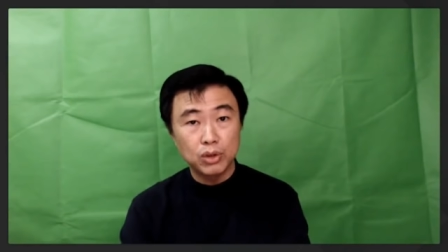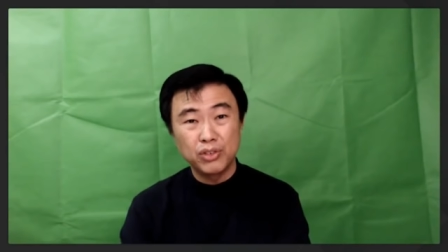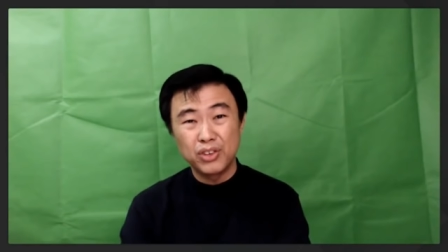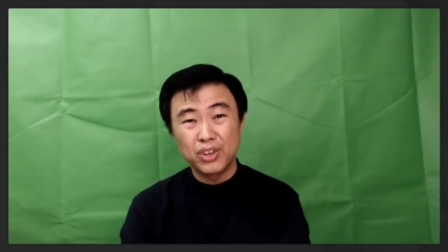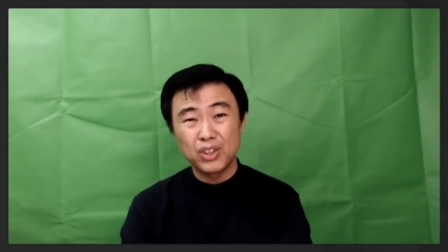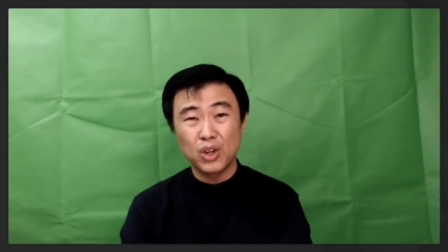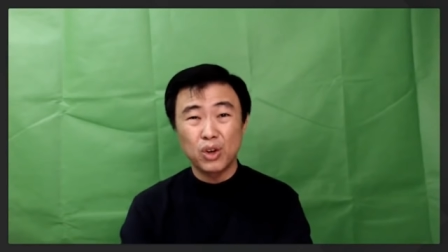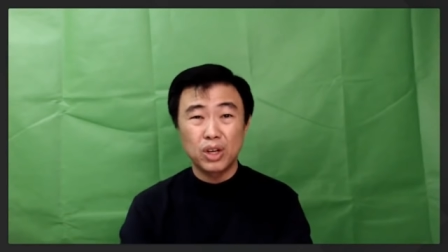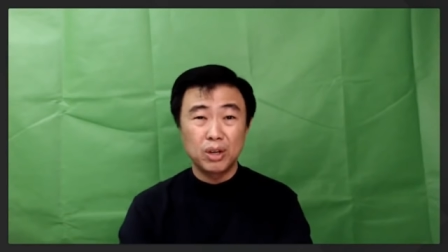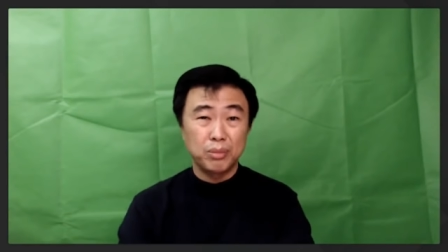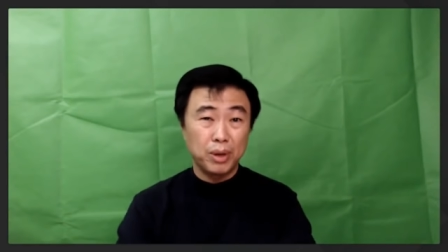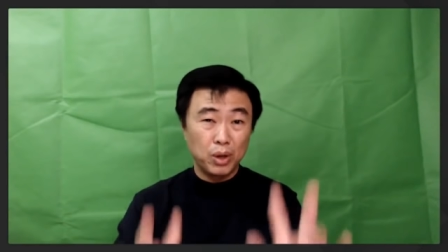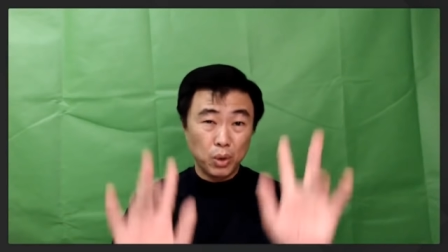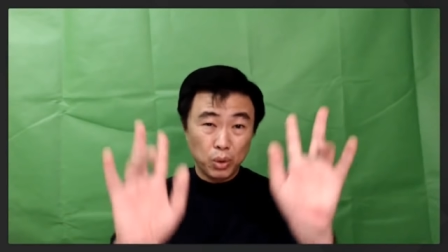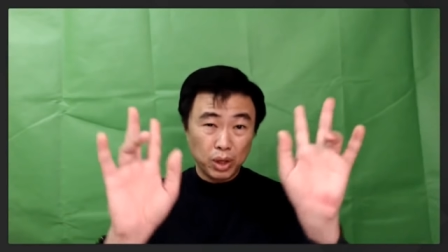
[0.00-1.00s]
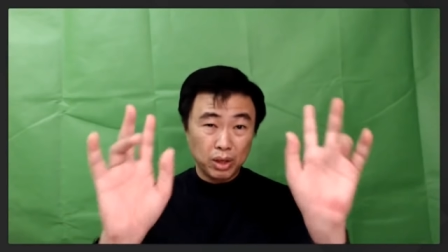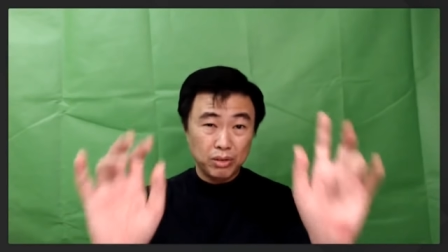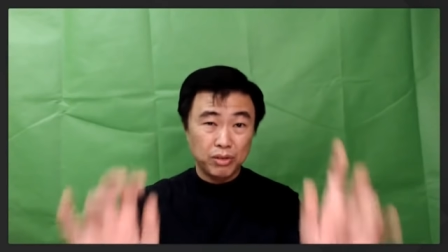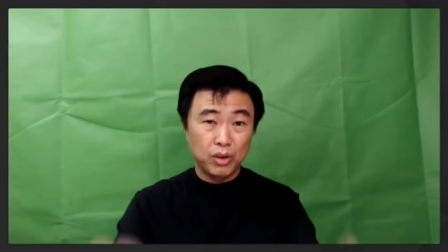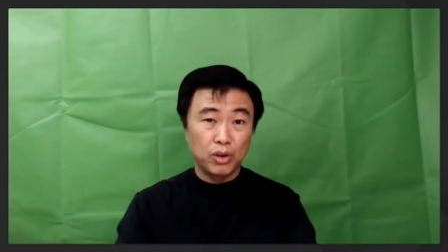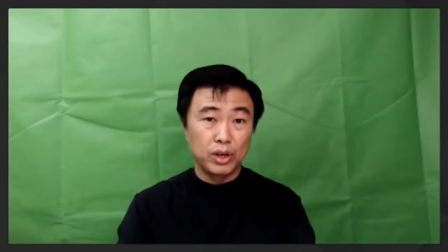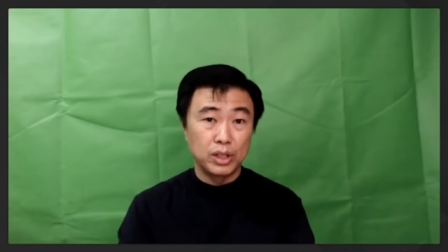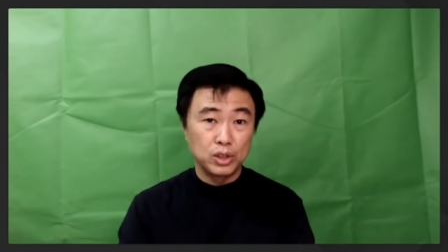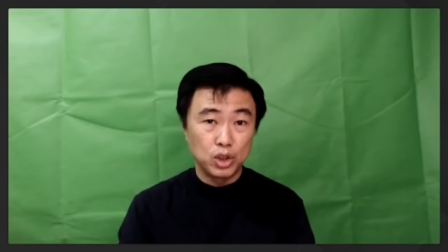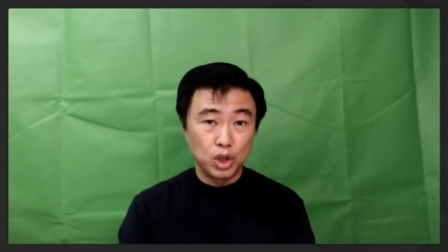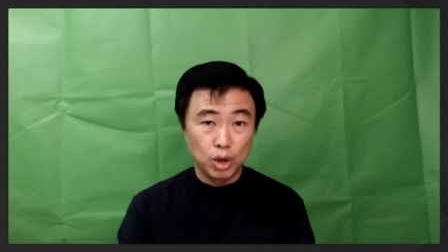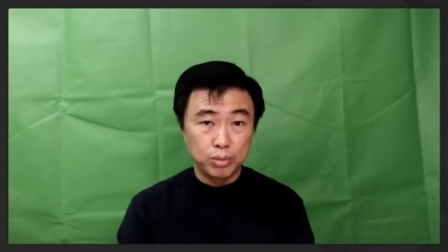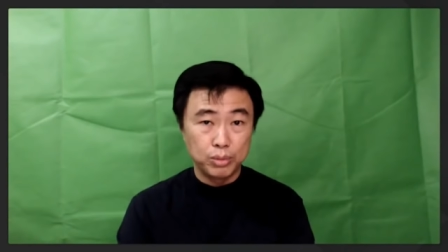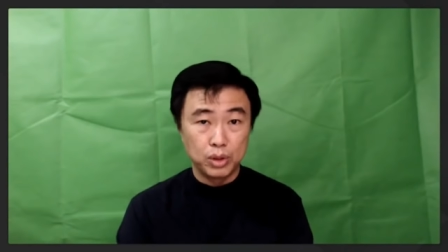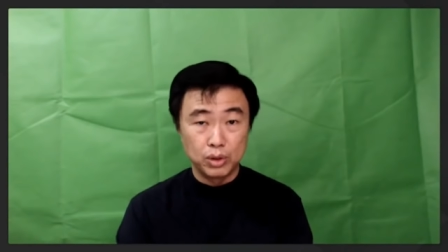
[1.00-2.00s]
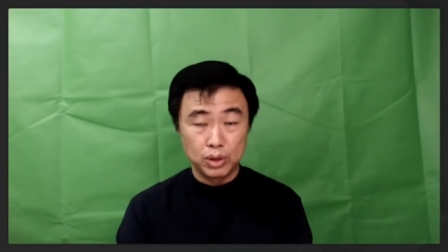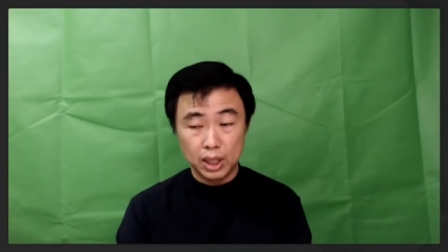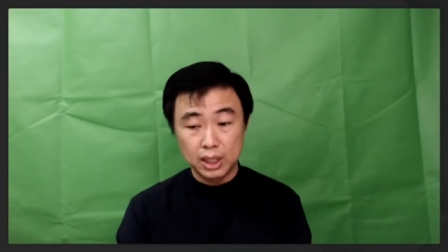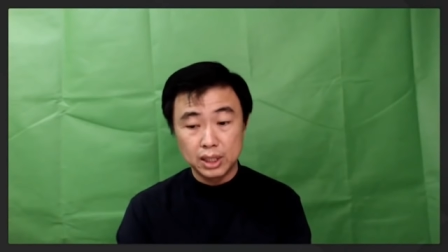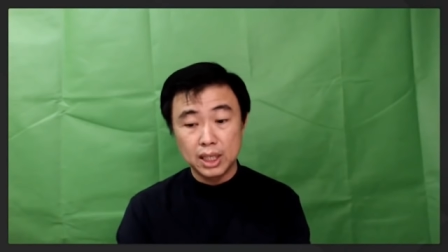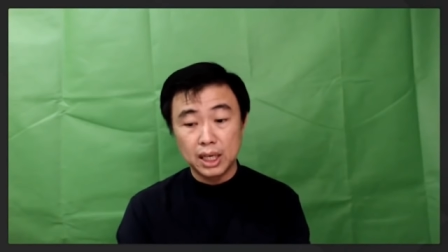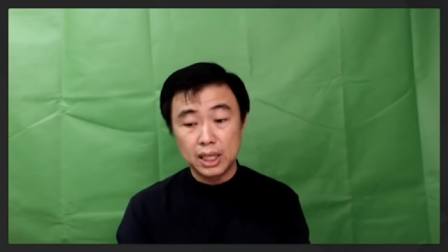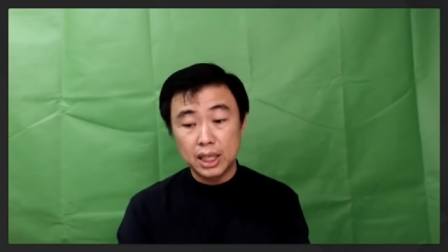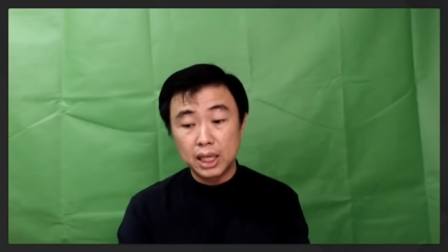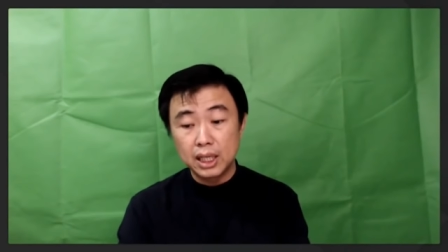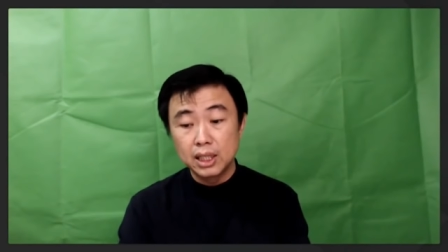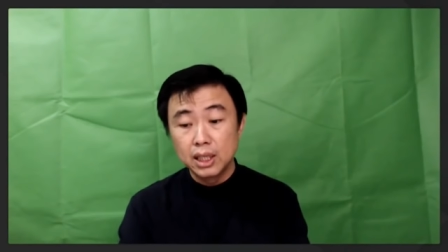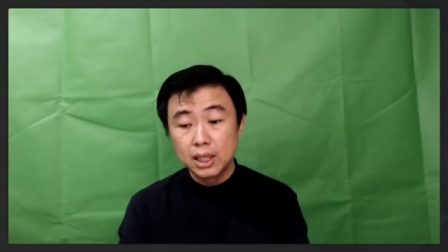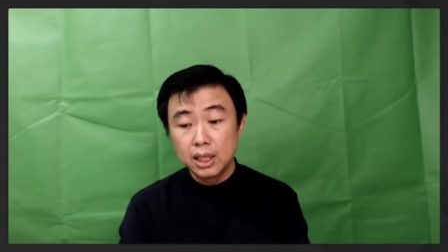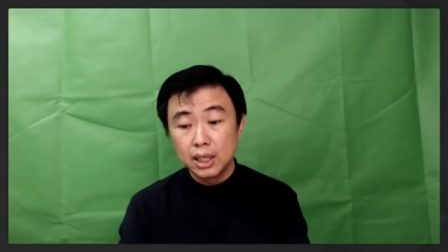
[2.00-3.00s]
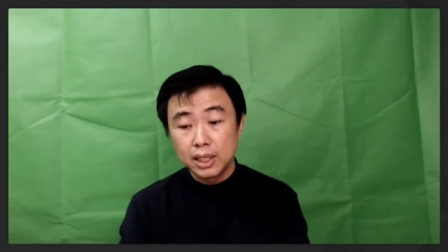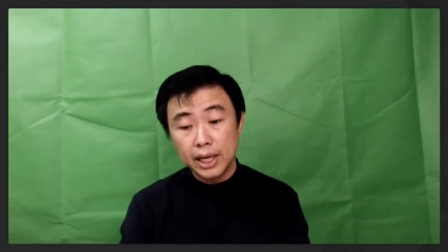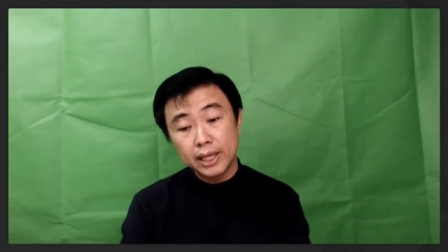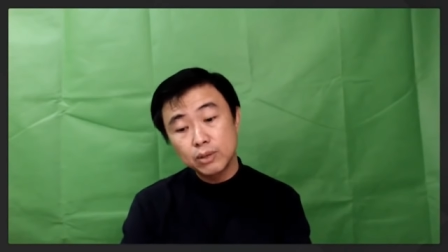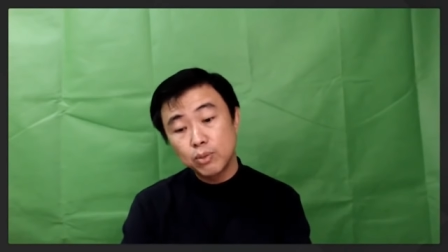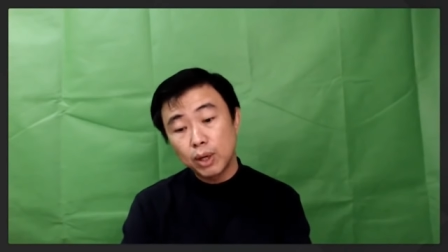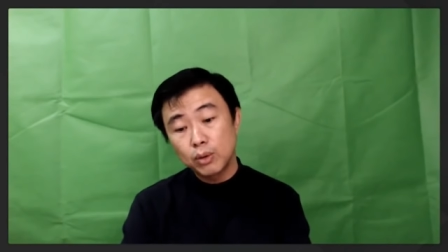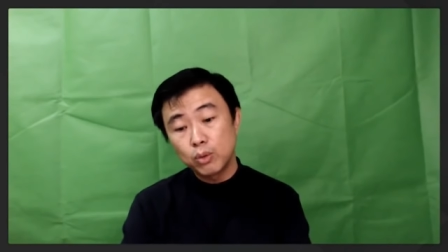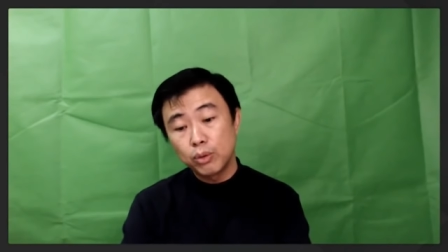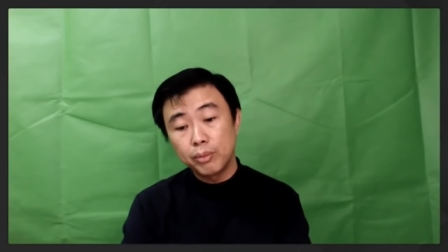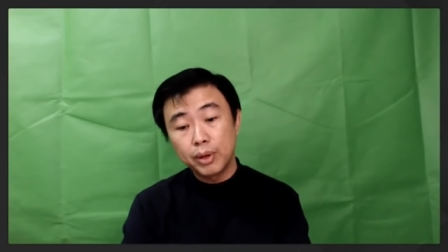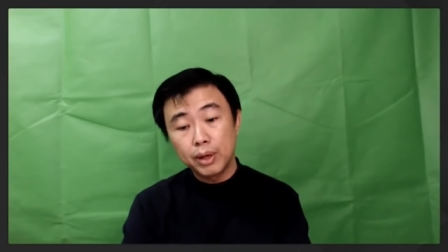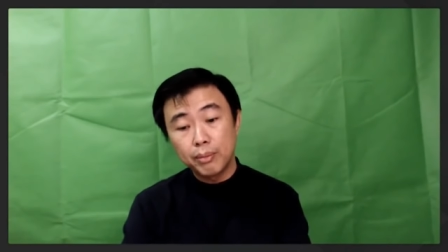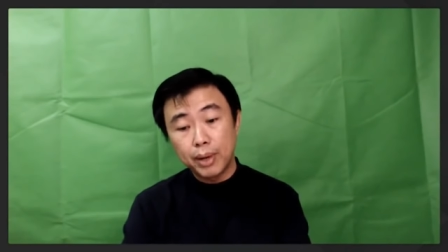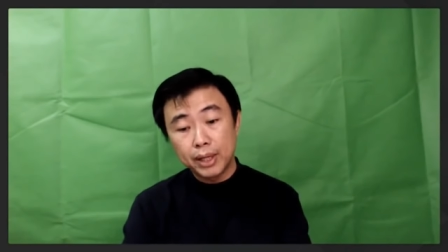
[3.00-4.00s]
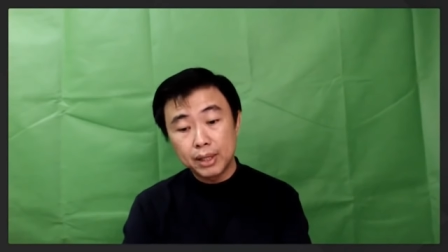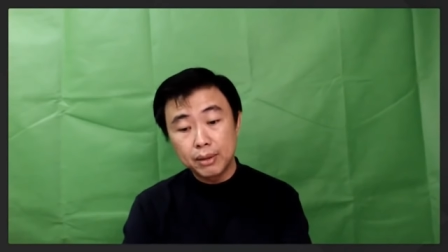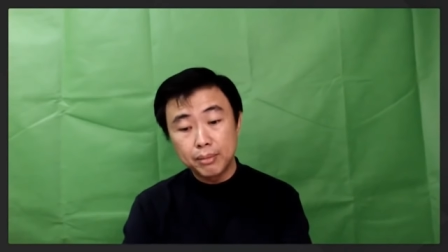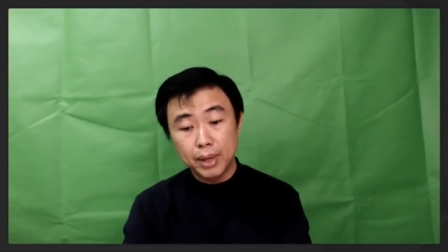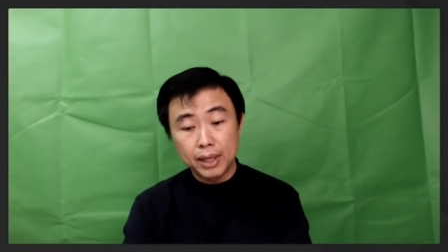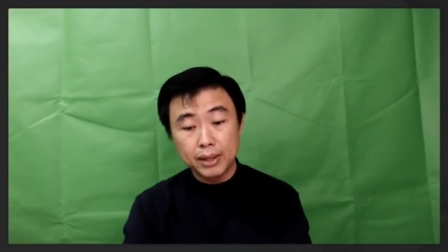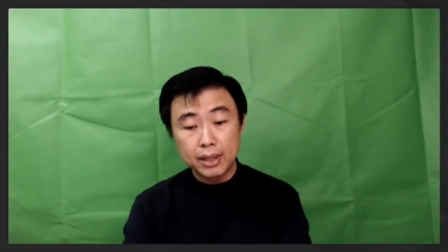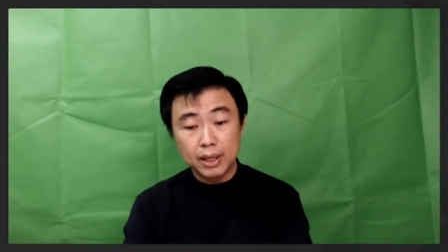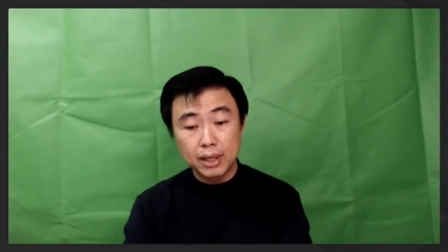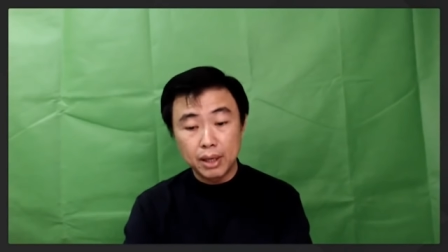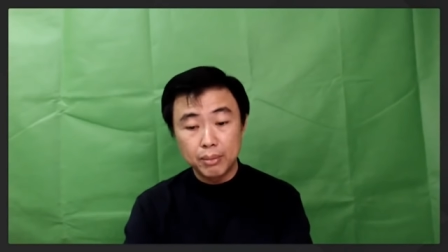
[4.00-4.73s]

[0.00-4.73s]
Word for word: So if you're talking about looking for a job, things like that, next month will be a better month.